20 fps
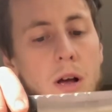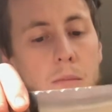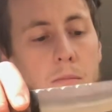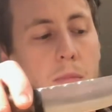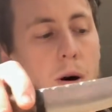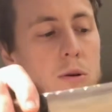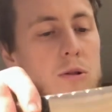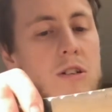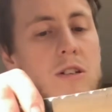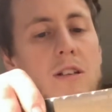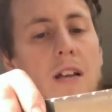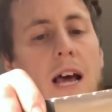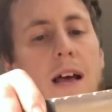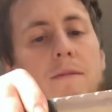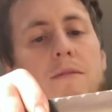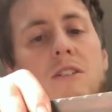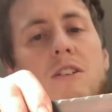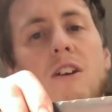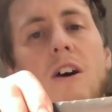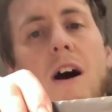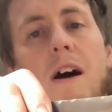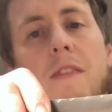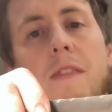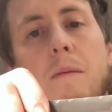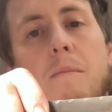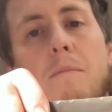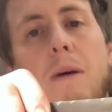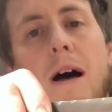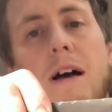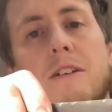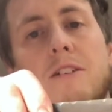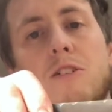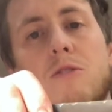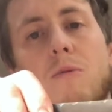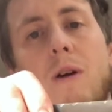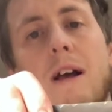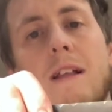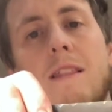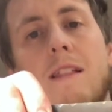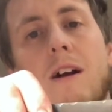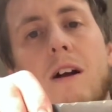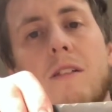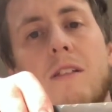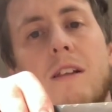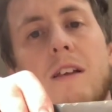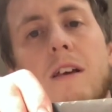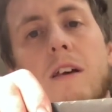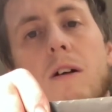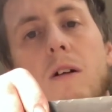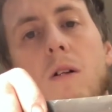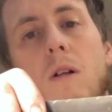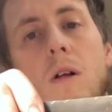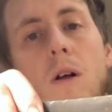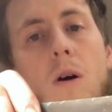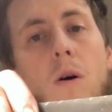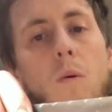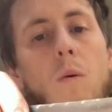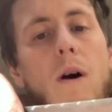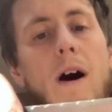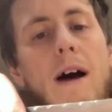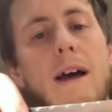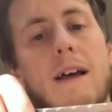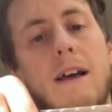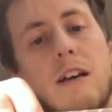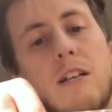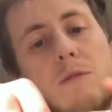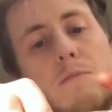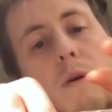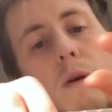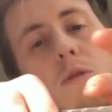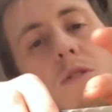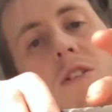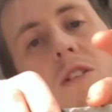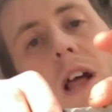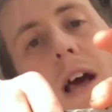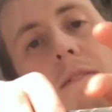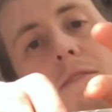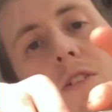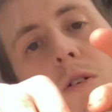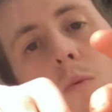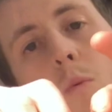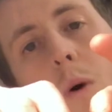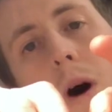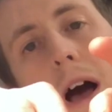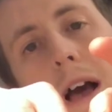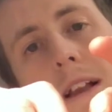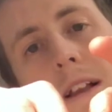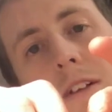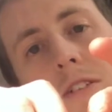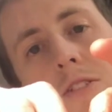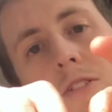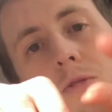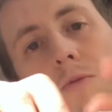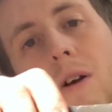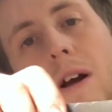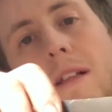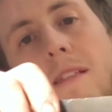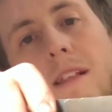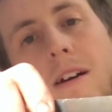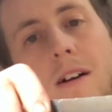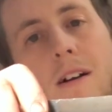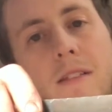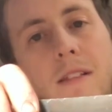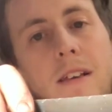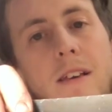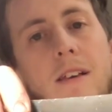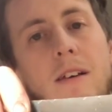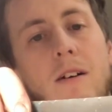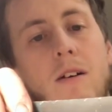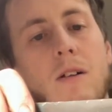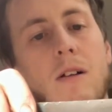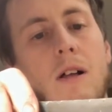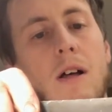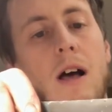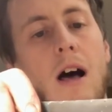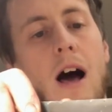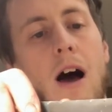Most knives cut the best right there at the heel. Why? Because most knives are widest right there at the heel.